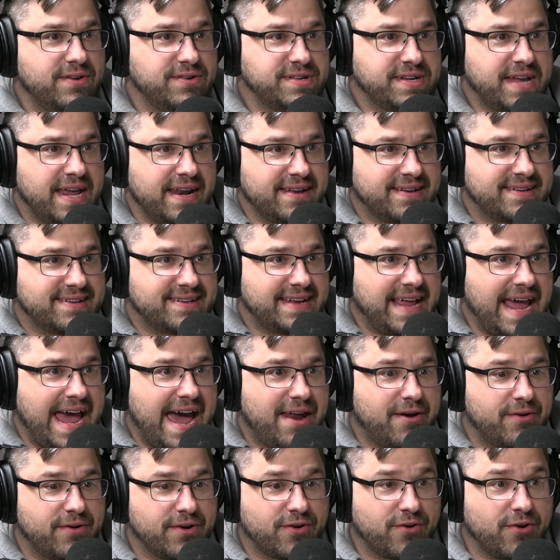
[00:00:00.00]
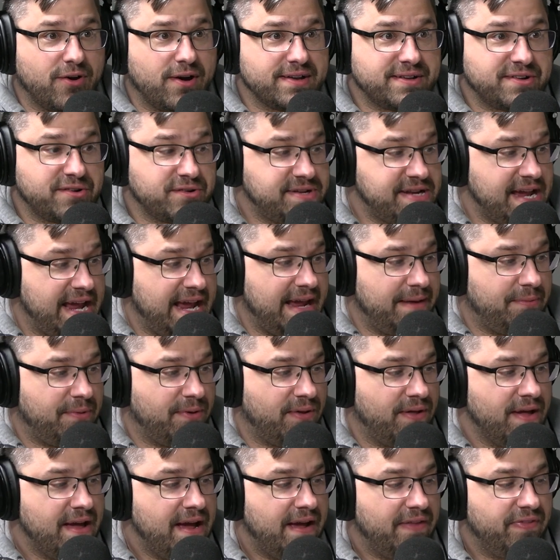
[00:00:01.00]
They're kind of scattered across your
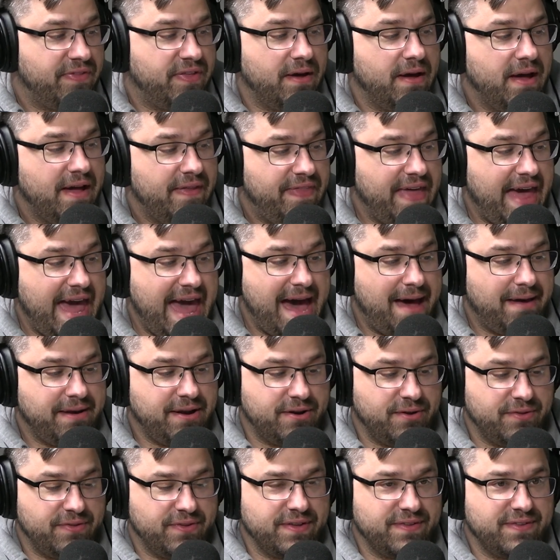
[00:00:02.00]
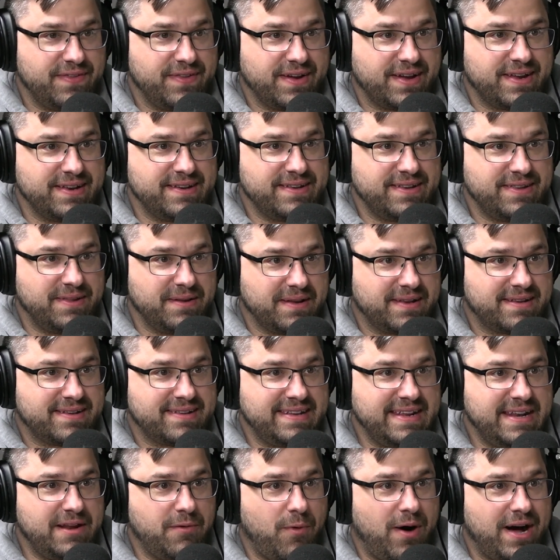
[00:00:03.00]
table. The
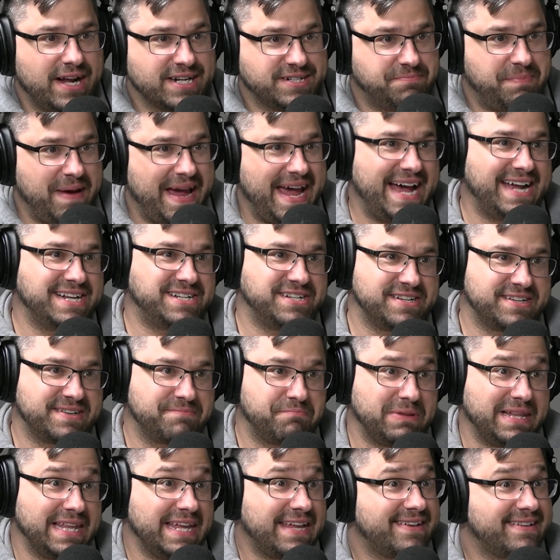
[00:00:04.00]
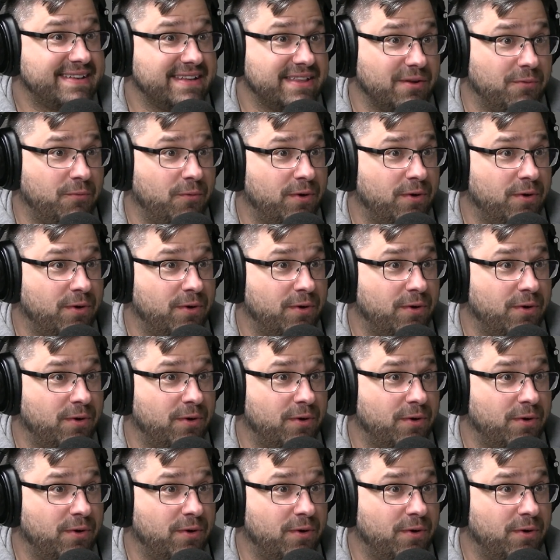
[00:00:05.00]
City Watch badge, it's placed at the